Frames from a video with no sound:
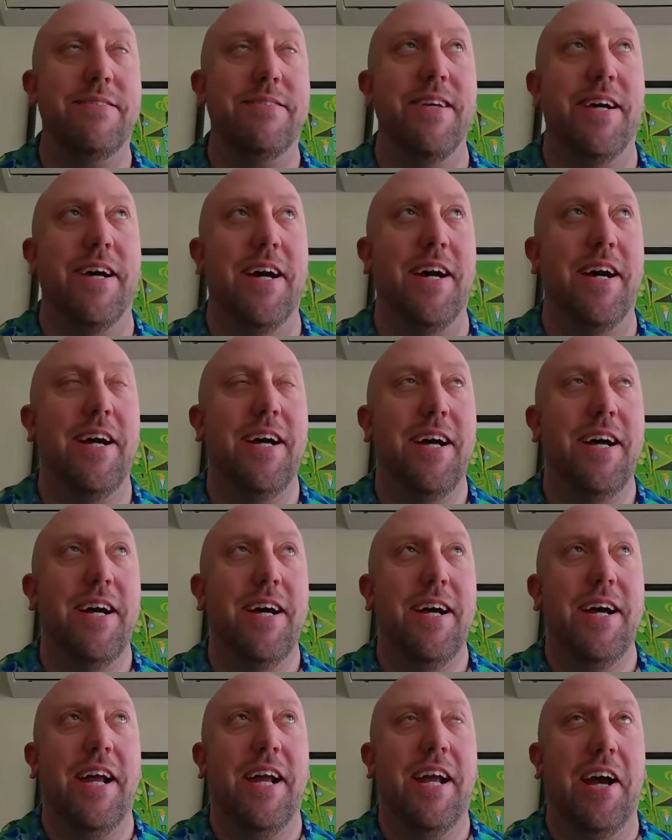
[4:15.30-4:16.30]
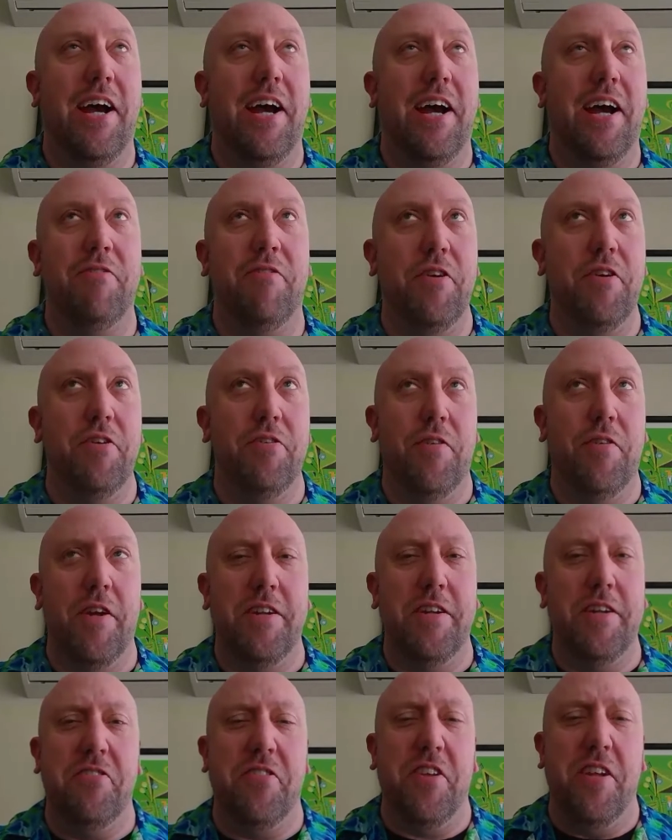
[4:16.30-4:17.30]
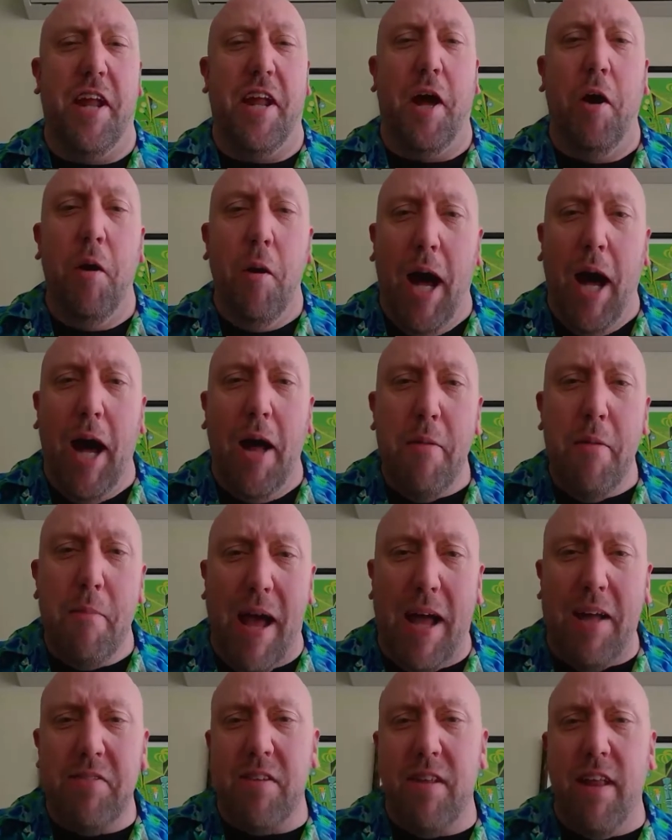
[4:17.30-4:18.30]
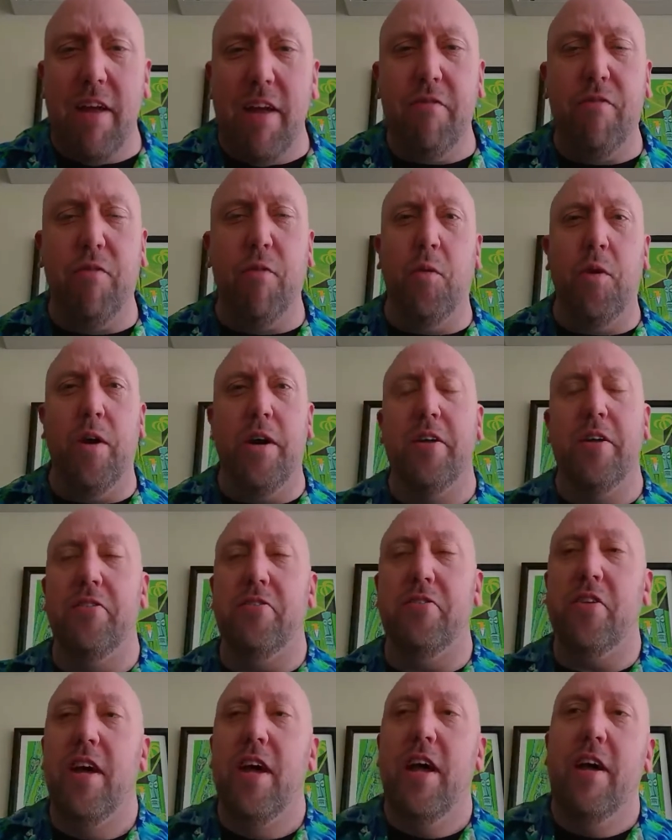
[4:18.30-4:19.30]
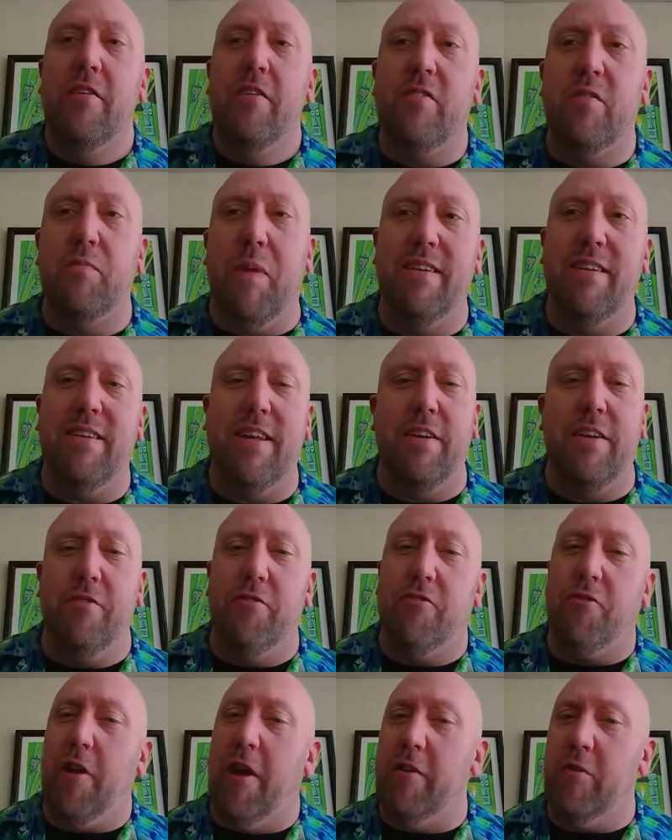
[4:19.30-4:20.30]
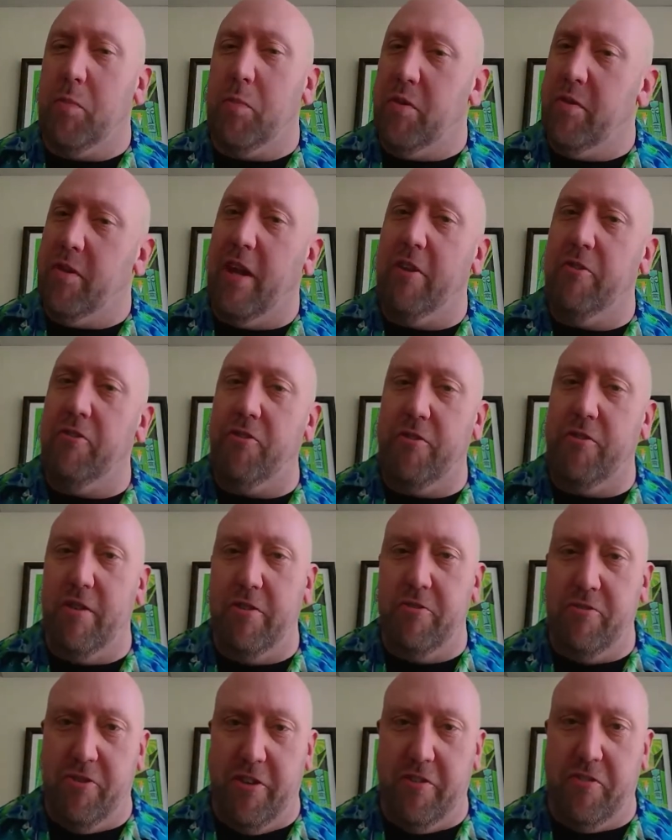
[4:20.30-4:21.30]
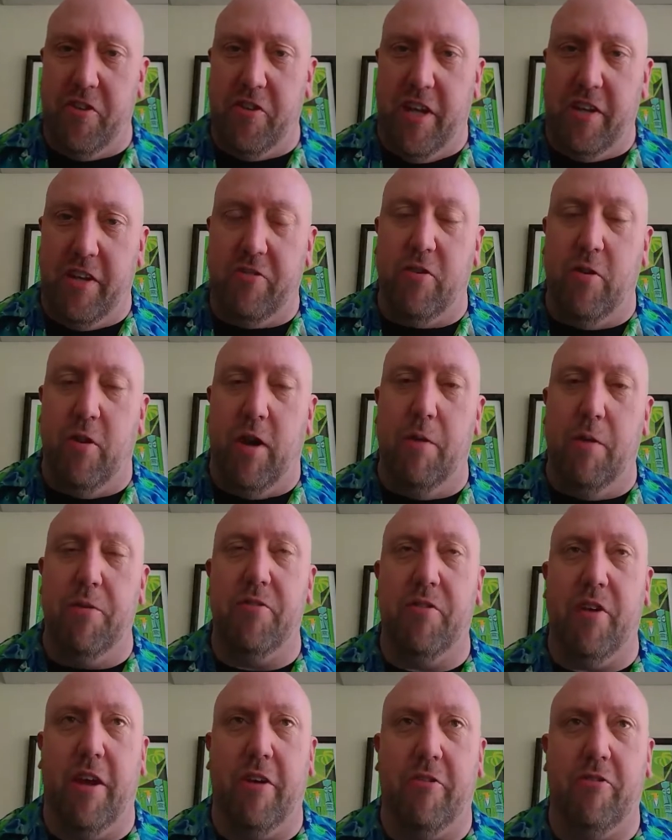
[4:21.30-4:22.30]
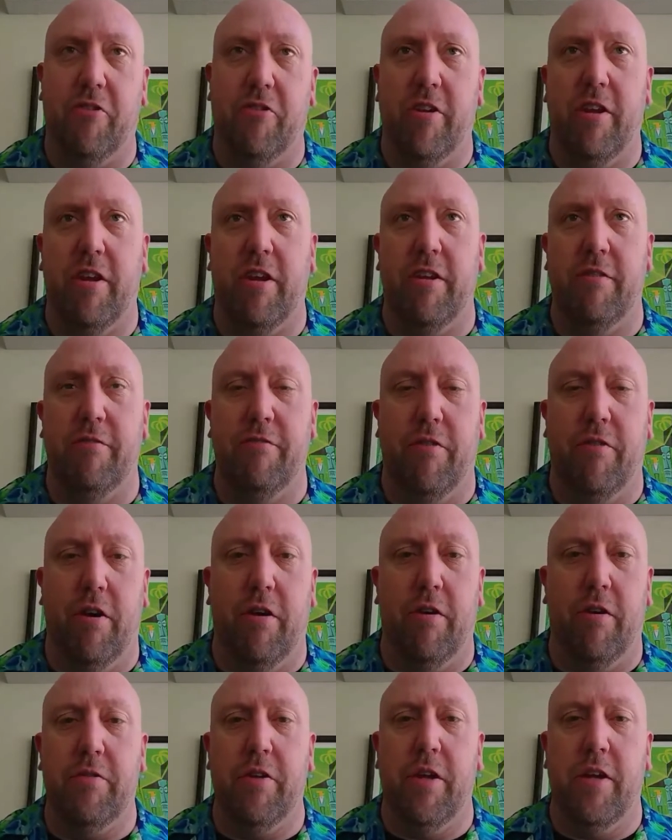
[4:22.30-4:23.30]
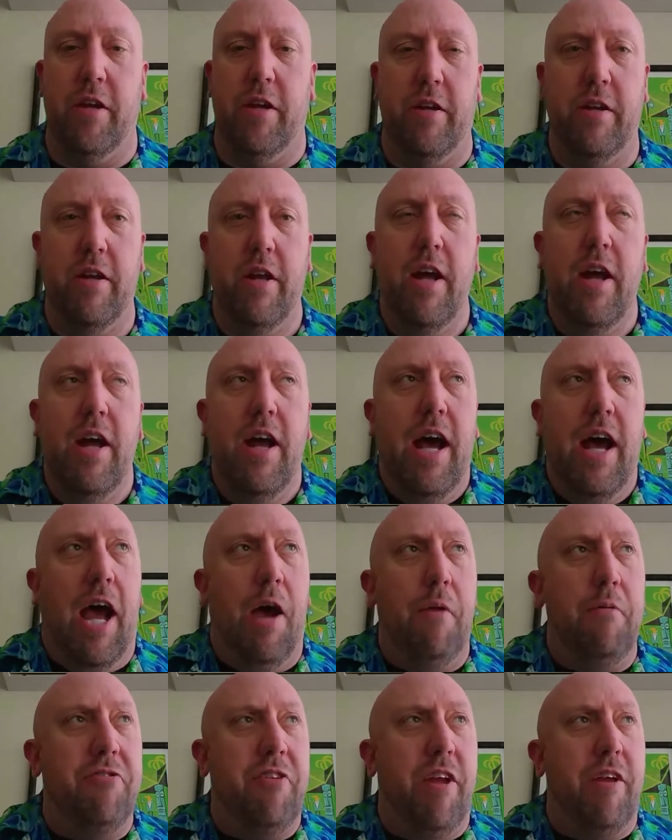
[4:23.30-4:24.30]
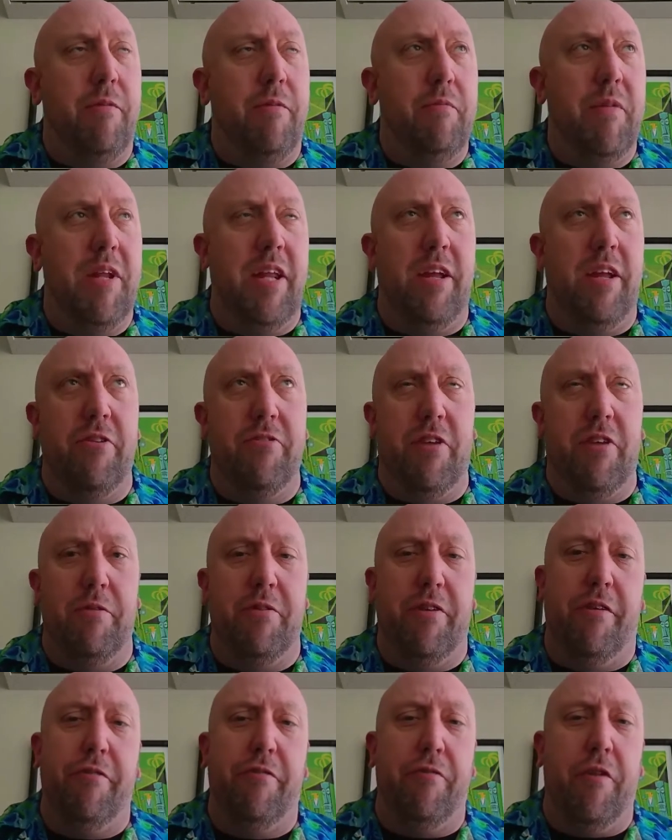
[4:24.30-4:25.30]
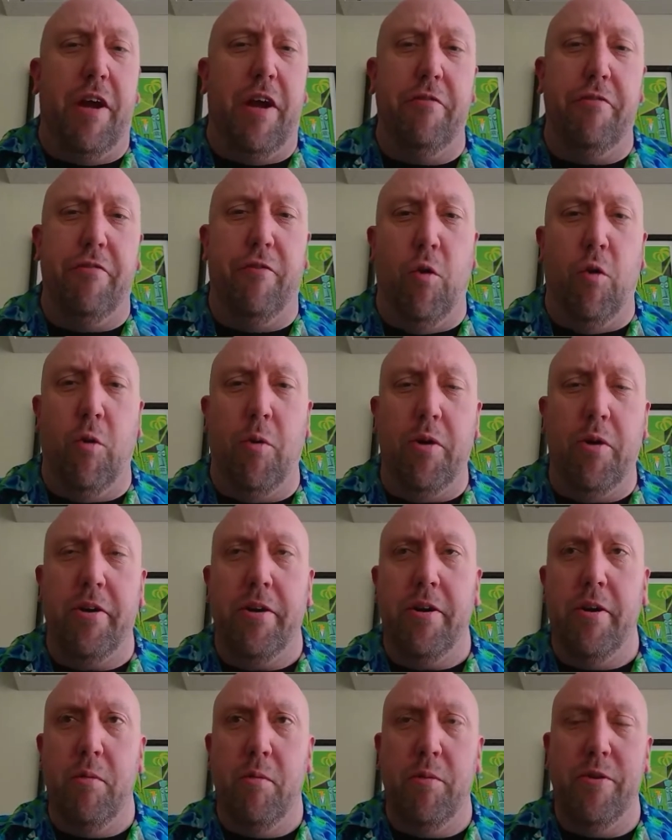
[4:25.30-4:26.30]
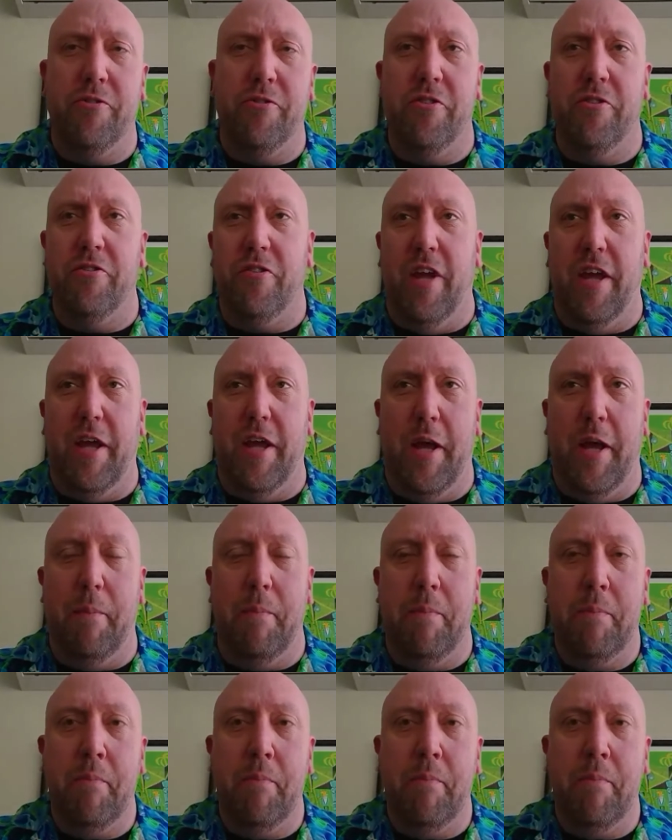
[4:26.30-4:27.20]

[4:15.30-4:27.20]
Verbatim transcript: uh, gosh, it feels very distant now. Uh, the past life was spent in transportation logistics. So I was actually involved in, I was a, many years I was a freight forwarder, which is a uh,